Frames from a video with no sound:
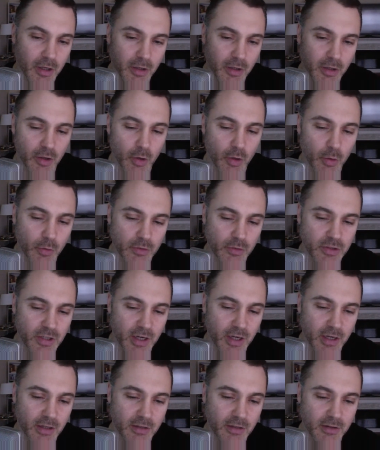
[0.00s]
go
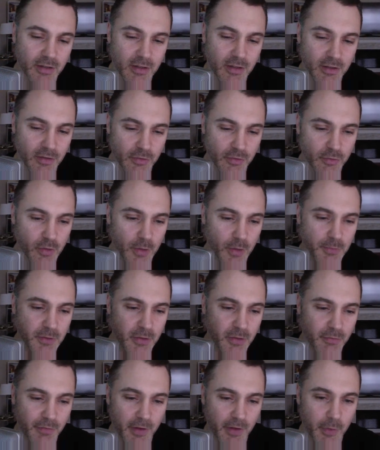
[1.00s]
check the description,
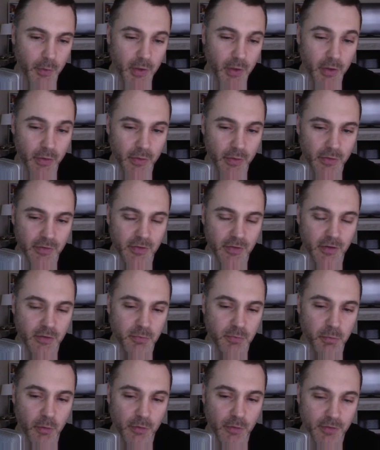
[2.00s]
follow Killer Instinct
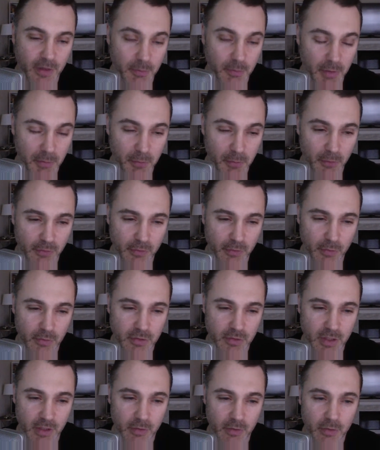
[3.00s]
Sports and my personal
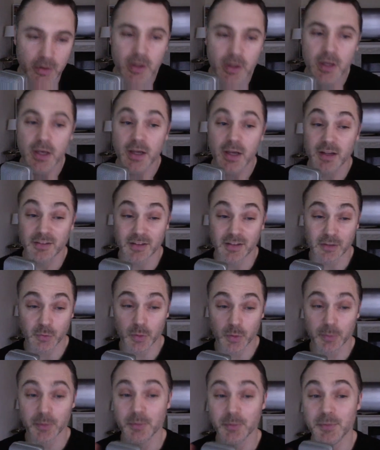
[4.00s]
channel, because that's where
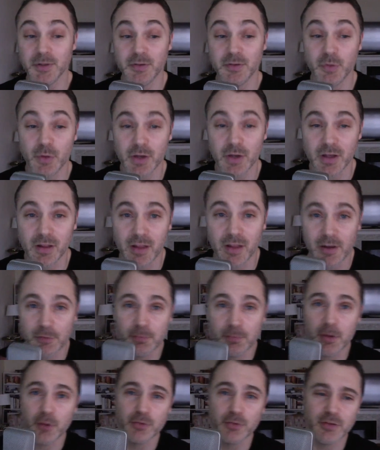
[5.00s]
I'm going to be doing a lot of
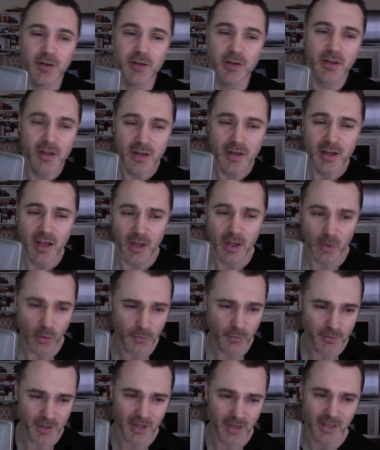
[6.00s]
posting. And
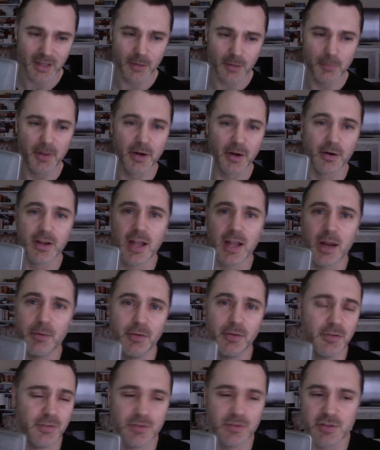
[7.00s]
hopefully I can get a better camera.
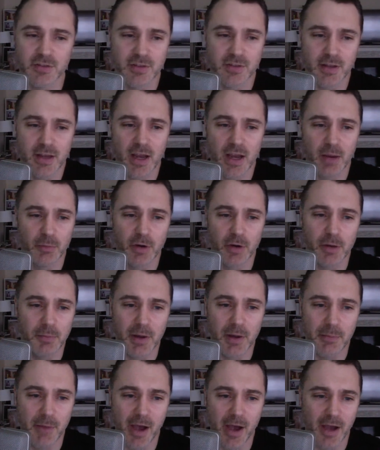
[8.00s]
This is just the camera on my
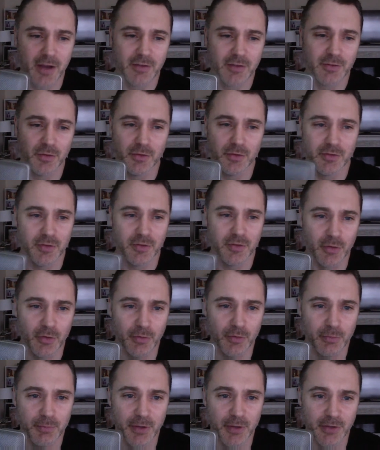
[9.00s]
Mac, so it's a
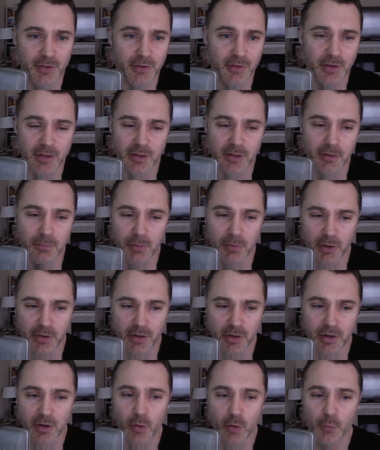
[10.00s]
little pixelated, but
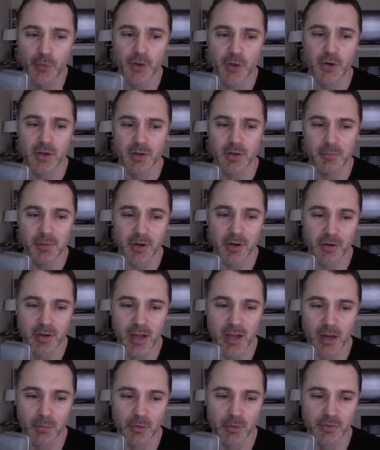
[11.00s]
hopefully I'll get a better
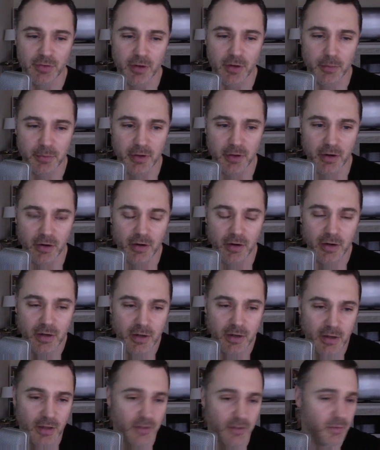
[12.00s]
camera set up here,
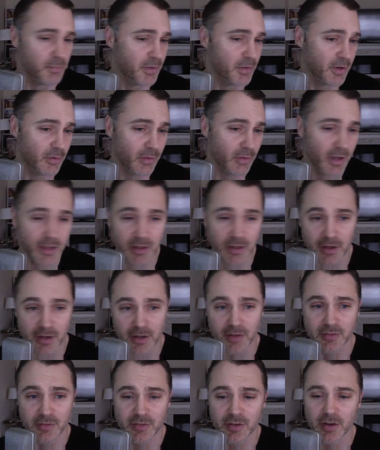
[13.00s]
some better lighting
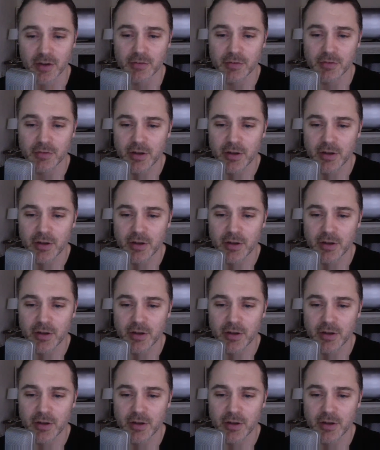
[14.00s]
and stuff.